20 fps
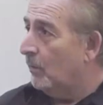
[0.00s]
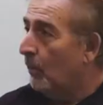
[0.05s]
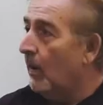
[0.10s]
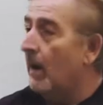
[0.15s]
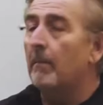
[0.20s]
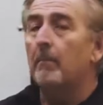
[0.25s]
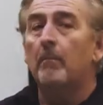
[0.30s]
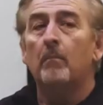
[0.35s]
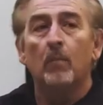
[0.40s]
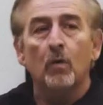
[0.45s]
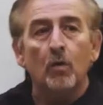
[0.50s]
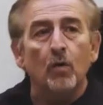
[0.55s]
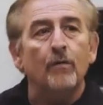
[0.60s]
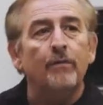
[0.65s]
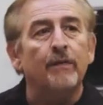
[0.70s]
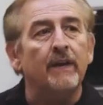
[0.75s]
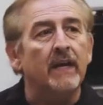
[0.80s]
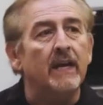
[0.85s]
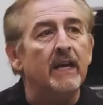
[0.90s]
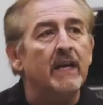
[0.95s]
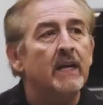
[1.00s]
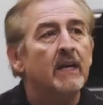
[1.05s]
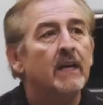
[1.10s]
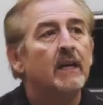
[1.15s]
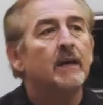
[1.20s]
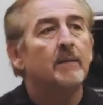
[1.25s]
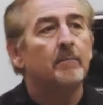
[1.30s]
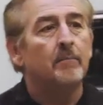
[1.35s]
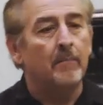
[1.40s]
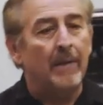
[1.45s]
What movie
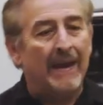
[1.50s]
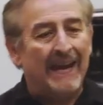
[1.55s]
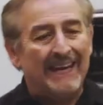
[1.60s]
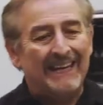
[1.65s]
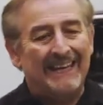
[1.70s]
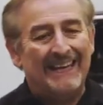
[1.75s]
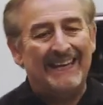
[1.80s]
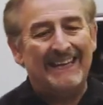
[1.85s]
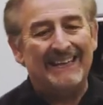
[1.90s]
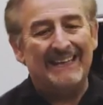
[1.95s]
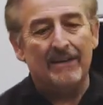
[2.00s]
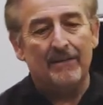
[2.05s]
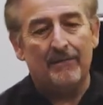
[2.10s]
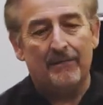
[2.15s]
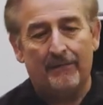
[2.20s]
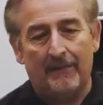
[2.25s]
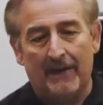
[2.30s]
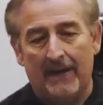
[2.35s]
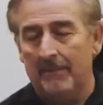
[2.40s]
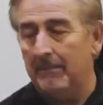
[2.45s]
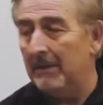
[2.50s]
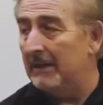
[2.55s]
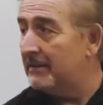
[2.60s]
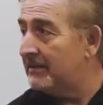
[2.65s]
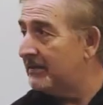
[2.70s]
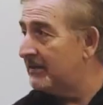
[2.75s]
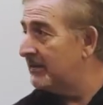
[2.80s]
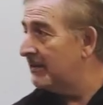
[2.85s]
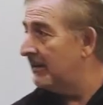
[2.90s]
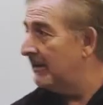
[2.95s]
made it
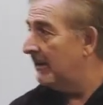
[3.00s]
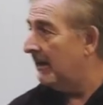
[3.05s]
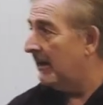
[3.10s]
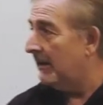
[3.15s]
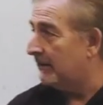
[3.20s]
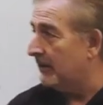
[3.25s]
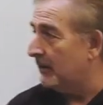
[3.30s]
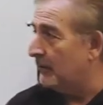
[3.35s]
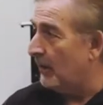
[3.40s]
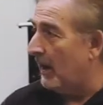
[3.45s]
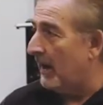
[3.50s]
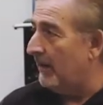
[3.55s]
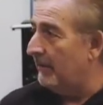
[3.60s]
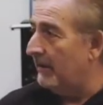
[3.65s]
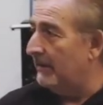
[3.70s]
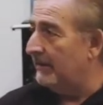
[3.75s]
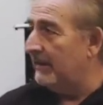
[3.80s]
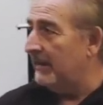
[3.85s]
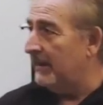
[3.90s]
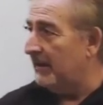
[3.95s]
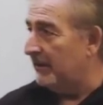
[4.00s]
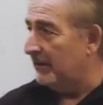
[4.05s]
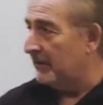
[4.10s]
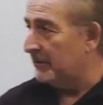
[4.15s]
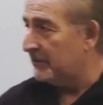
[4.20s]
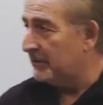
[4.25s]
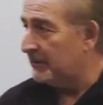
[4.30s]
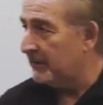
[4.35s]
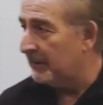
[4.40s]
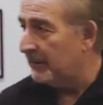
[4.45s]
famous at the drive-in
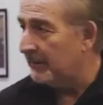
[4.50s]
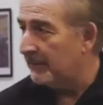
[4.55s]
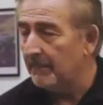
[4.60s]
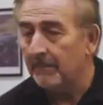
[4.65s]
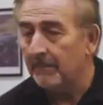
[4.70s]
theaters?